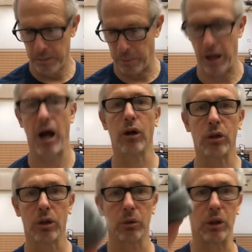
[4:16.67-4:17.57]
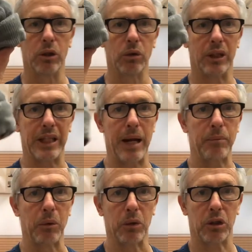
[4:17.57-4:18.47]
But I also could do the same
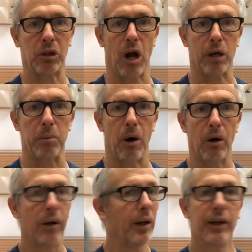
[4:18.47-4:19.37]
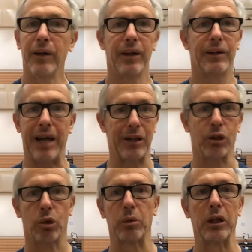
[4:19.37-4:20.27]
thing with a sock ball. Attach a
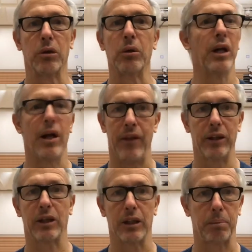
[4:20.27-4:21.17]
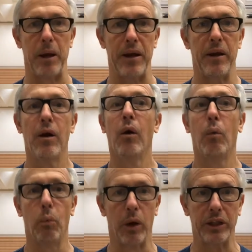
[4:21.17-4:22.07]
string to it and then suspend it.
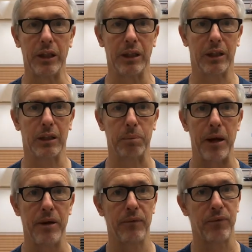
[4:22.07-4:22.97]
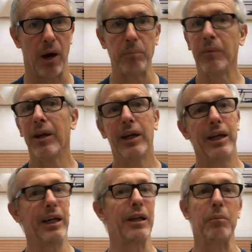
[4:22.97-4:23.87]
What do you suspend it from?
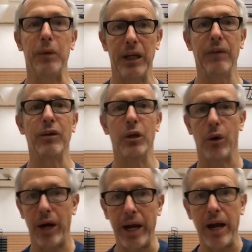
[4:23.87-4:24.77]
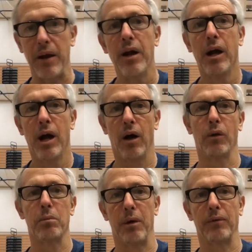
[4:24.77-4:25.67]
It can be even your hand
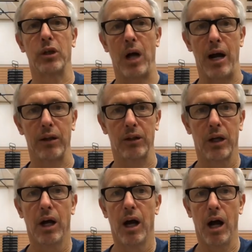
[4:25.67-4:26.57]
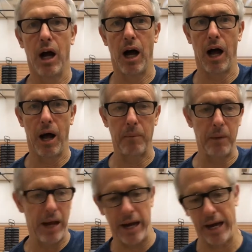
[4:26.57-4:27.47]
held above the child's um,
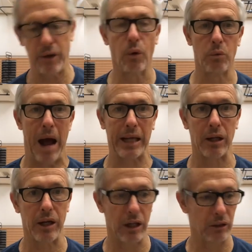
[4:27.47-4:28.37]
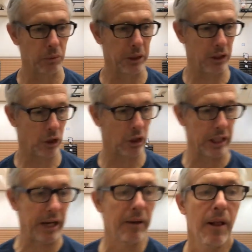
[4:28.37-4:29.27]
hand or racket, as we should say.